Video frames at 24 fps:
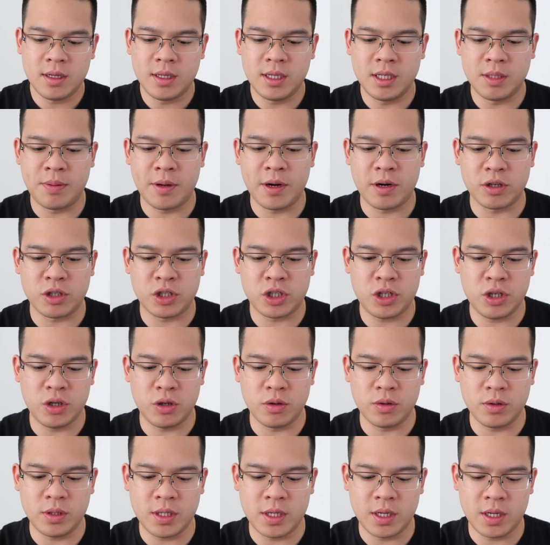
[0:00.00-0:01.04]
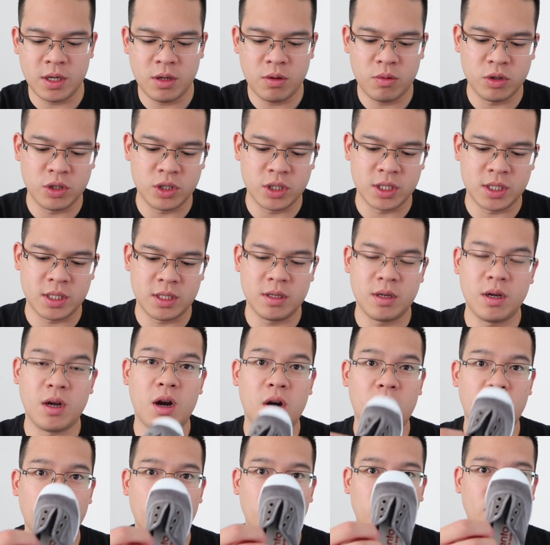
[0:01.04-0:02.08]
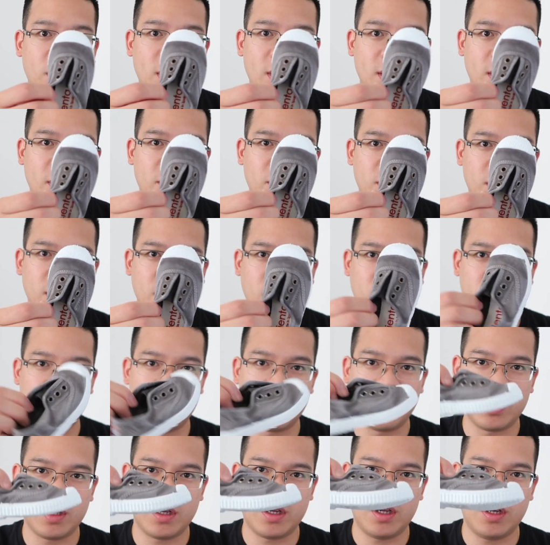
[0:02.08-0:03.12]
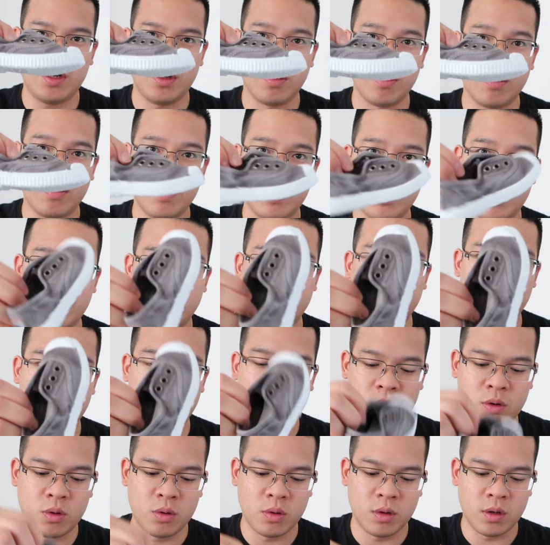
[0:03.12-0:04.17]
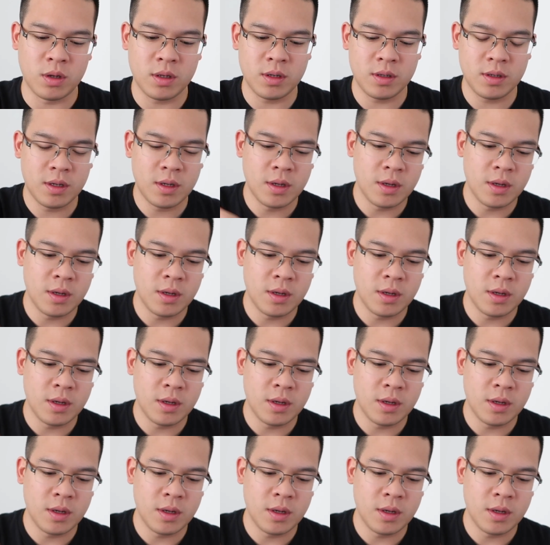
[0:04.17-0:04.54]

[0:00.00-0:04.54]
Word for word: these pair of shoes, which is really, really cute and really cool.